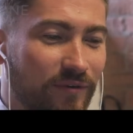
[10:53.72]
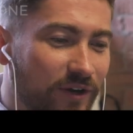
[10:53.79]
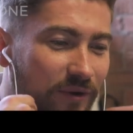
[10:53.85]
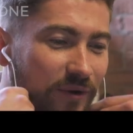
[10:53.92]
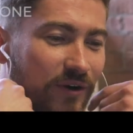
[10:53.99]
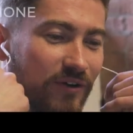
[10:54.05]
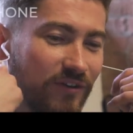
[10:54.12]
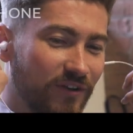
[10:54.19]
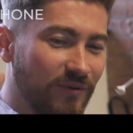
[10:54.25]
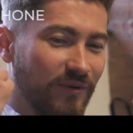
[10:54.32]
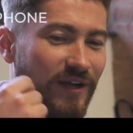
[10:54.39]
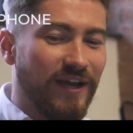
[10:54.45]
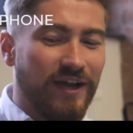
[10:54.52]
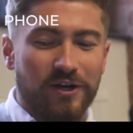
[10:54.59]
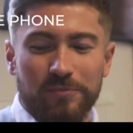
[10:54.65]
on Oh
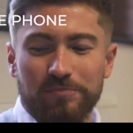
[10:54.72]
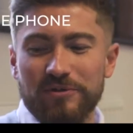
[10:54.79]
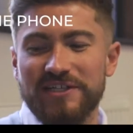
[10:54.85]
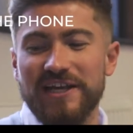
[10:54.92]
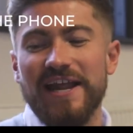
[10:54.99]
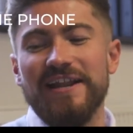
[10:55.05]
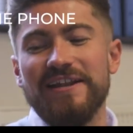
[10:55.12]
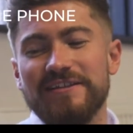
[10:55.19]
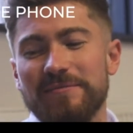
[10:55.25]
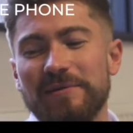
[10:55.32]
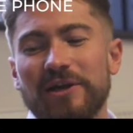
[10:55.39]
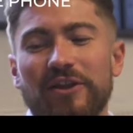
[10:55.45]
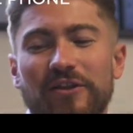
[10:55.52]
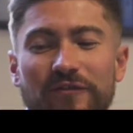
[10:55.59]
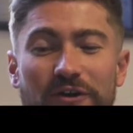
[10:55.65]
yeah. that.
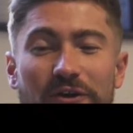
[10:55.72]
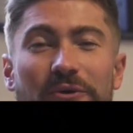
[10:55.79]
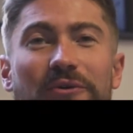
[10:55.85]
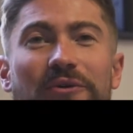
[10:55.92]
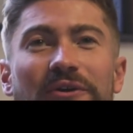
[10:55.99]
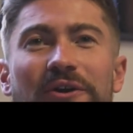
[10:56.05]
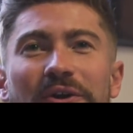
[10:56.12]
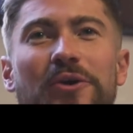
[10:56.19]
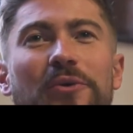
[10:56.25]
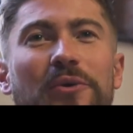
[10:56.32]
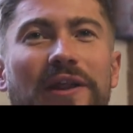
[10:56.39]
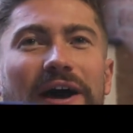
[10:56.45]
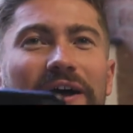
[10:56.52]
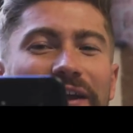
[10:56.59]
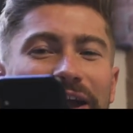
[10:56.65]
Oh,
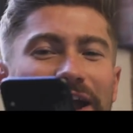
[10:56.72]
Yeah,